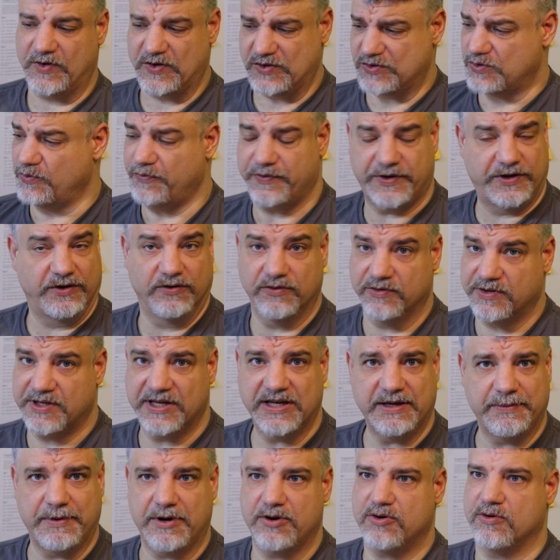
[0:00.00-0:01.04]
So if we don't
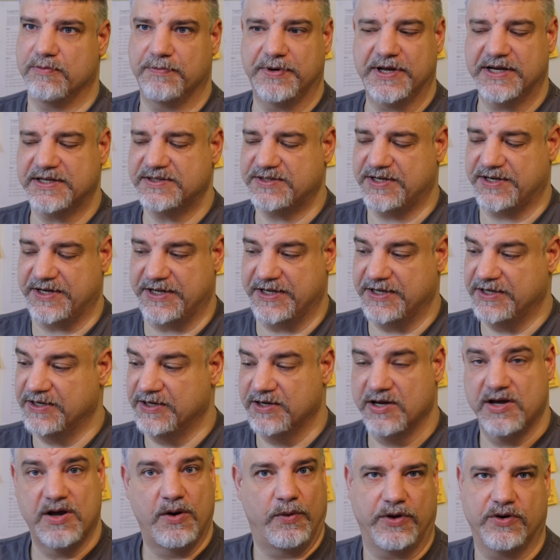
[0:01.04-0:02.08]
think about complexity,
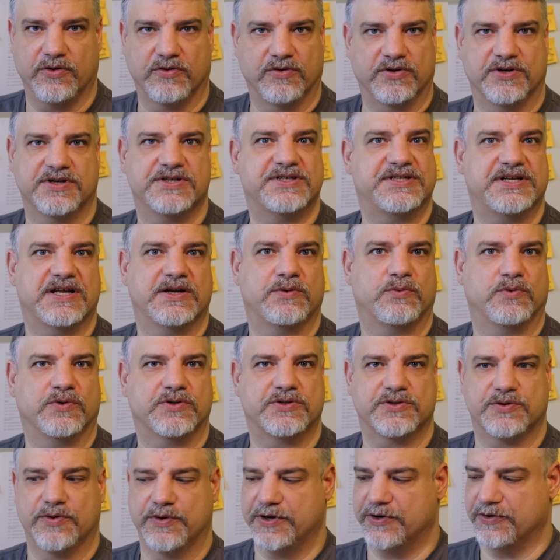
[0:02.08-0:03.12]
we don't understand
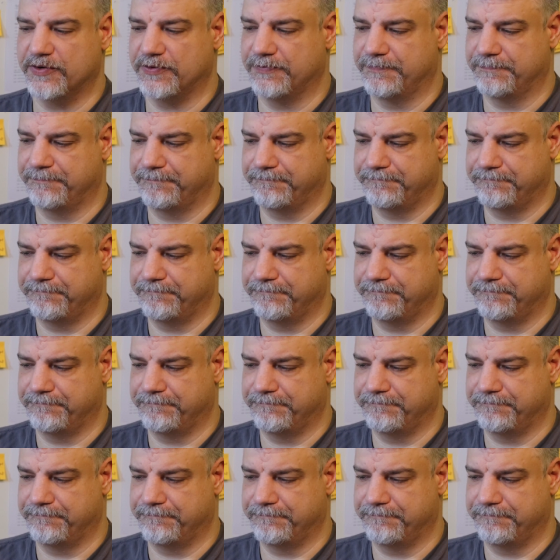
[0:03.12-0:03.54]
what's going on.